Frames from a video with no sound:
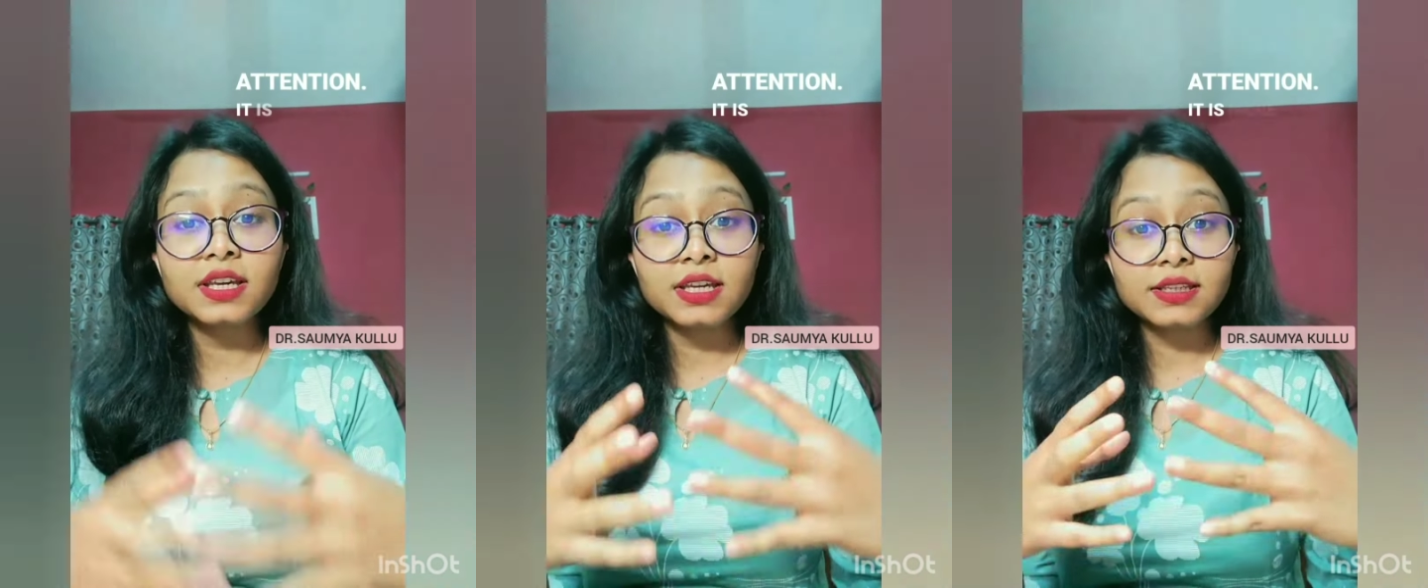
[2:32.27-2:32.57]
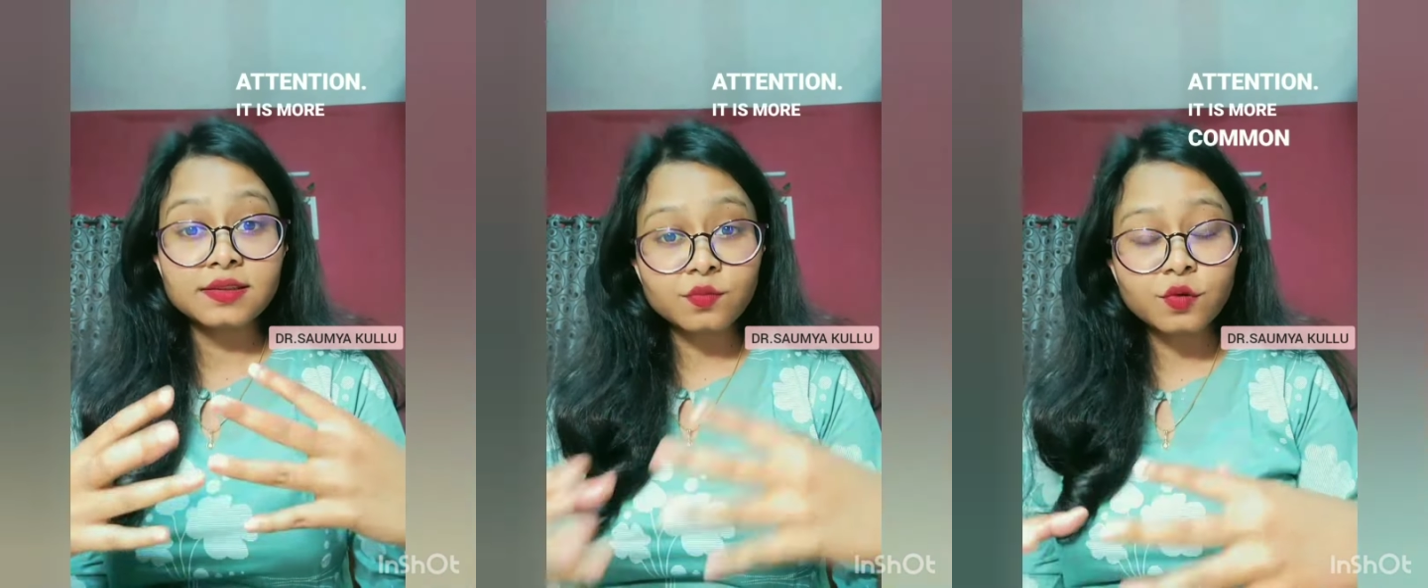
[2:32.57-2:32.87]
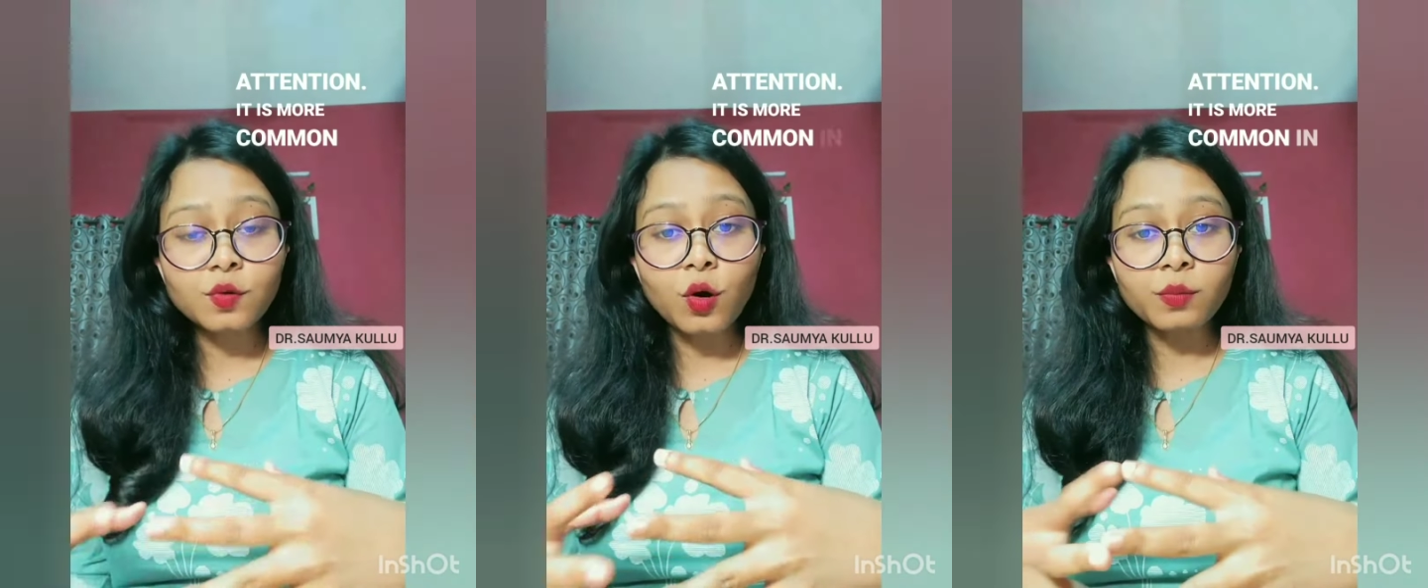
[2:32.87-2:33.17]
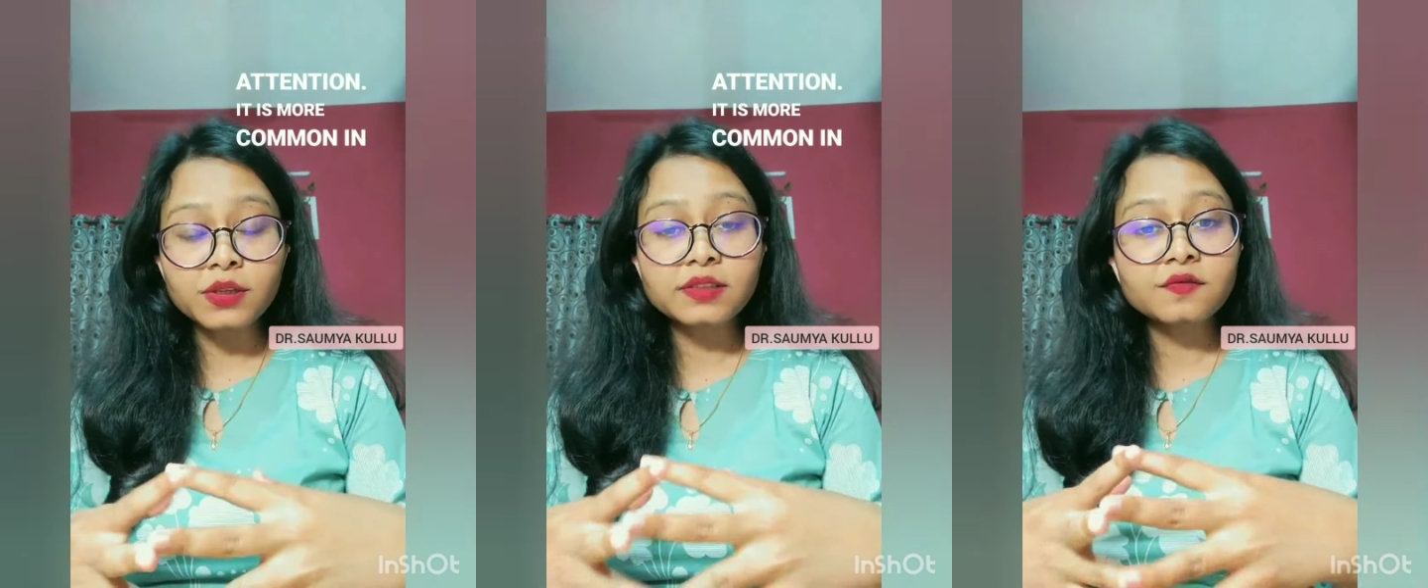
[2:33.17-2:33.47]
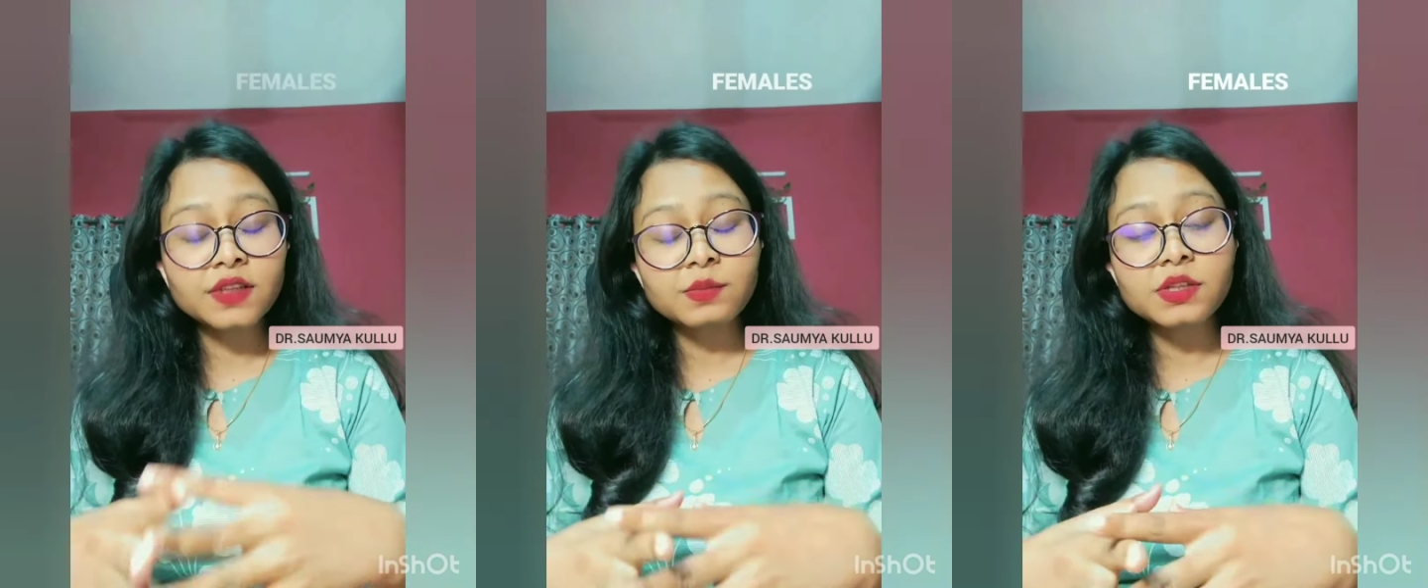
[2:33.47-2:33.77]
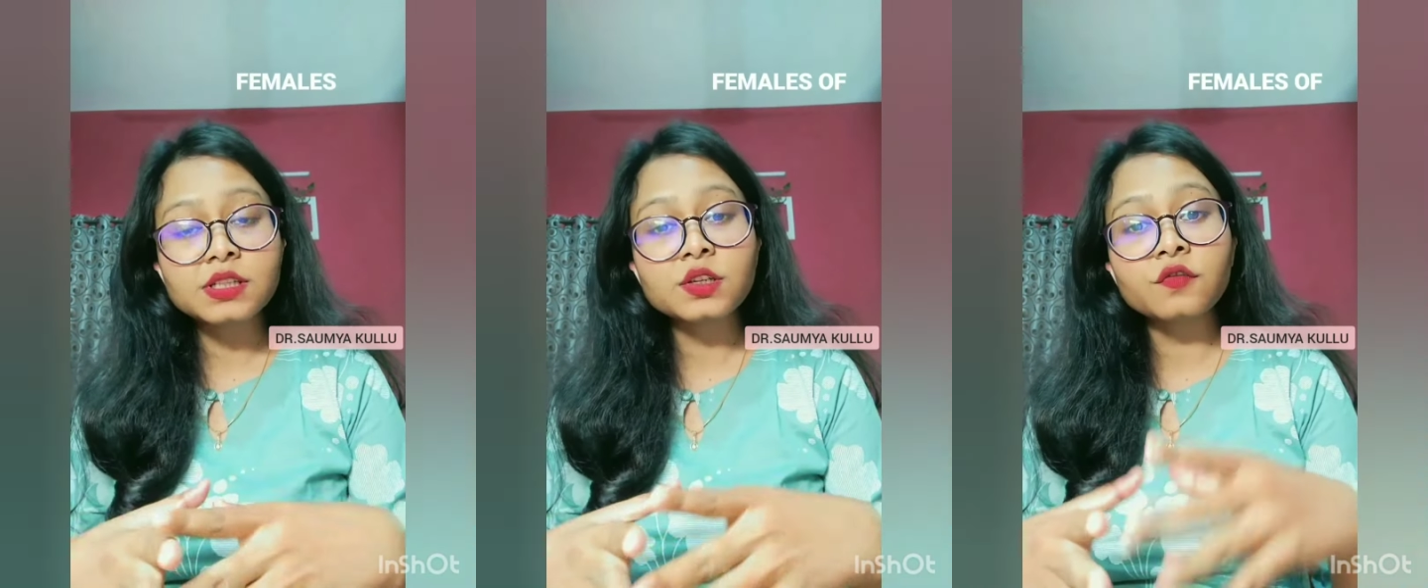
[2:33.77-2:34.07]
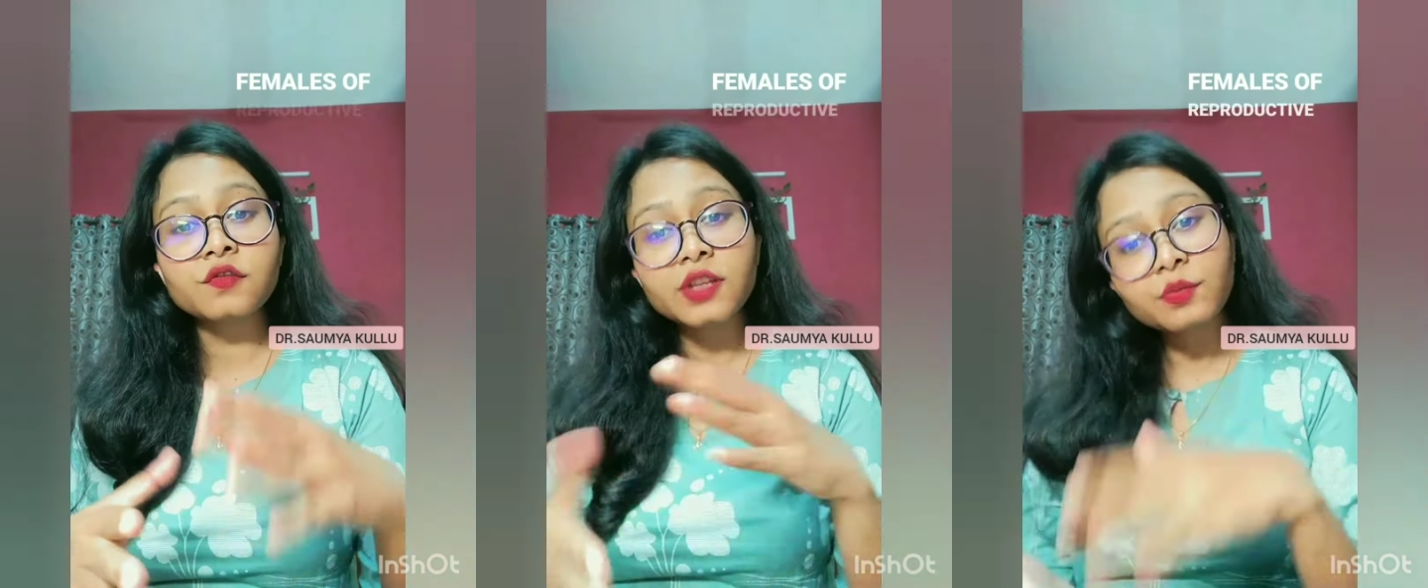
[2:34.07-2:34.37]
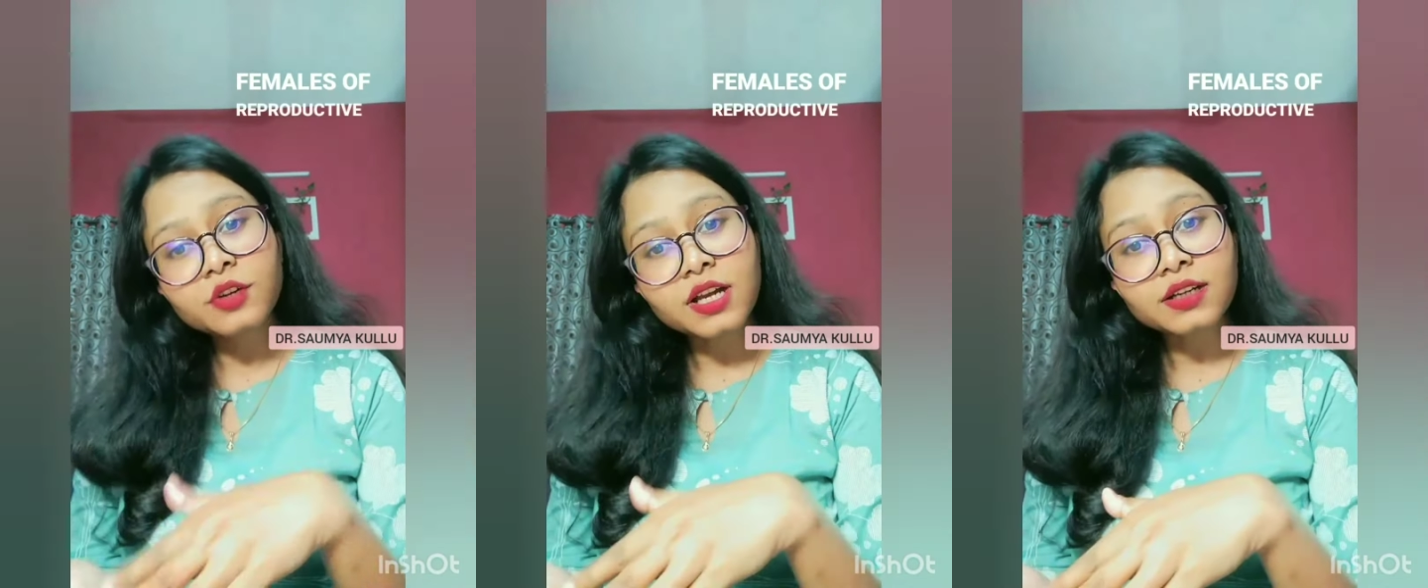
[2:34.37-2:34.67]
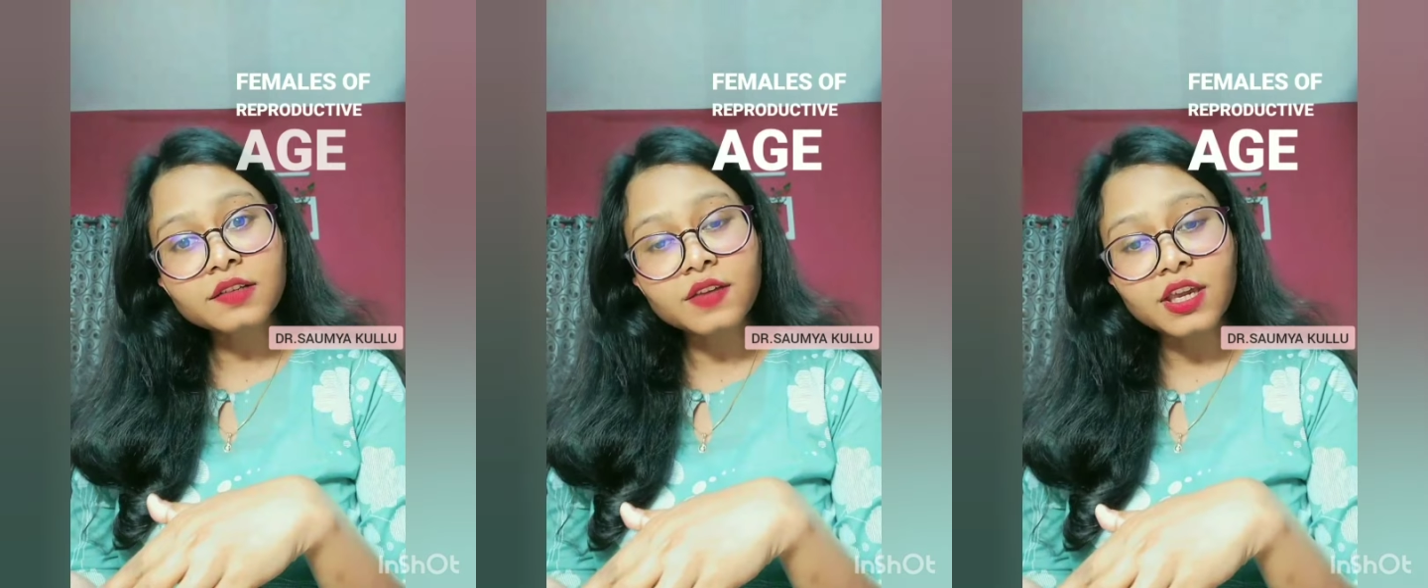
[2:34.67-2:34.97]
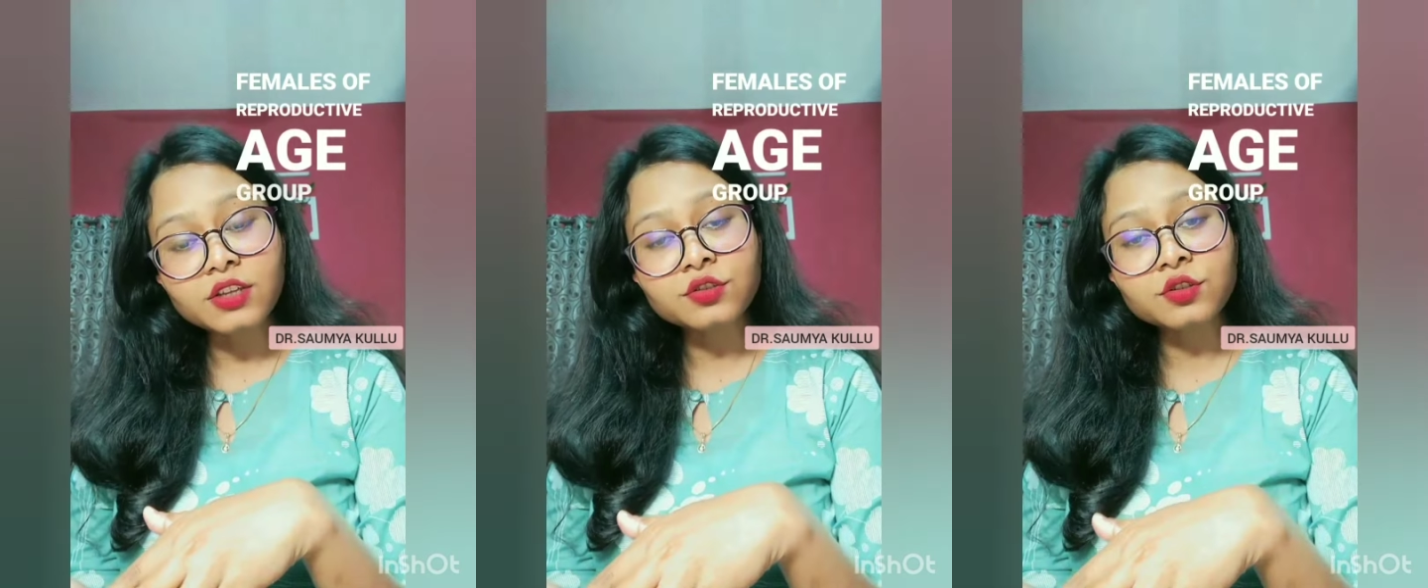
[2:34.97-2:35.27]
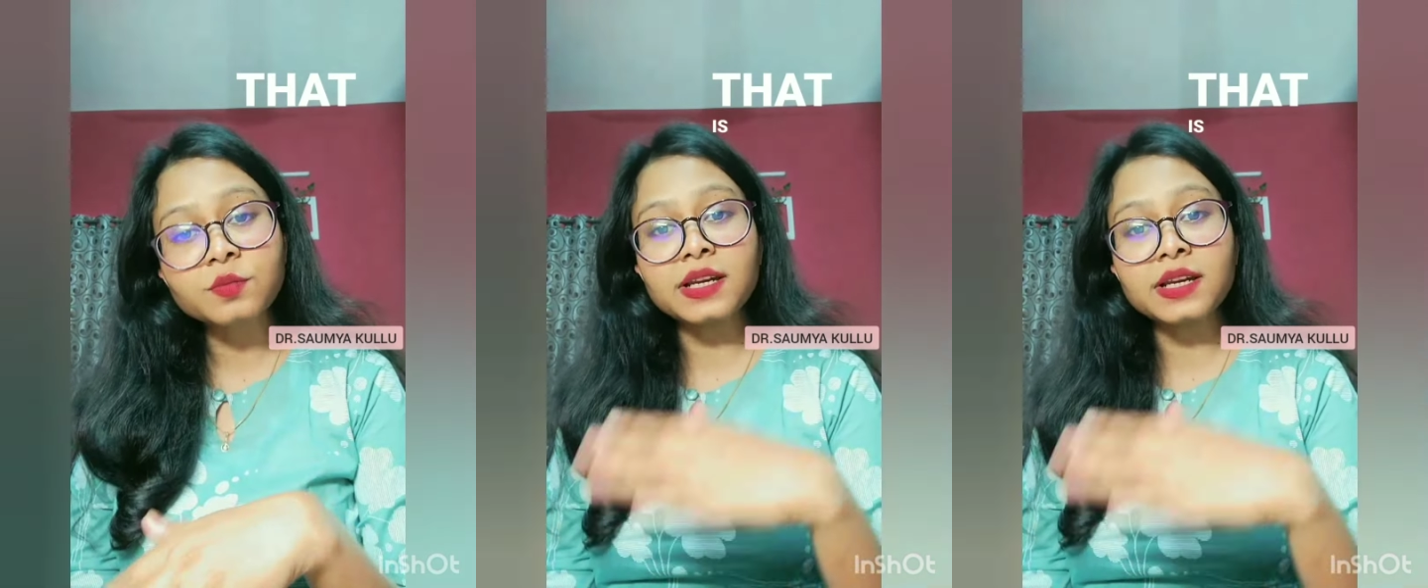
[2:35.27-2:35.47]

It is more common in females of reproductive age group,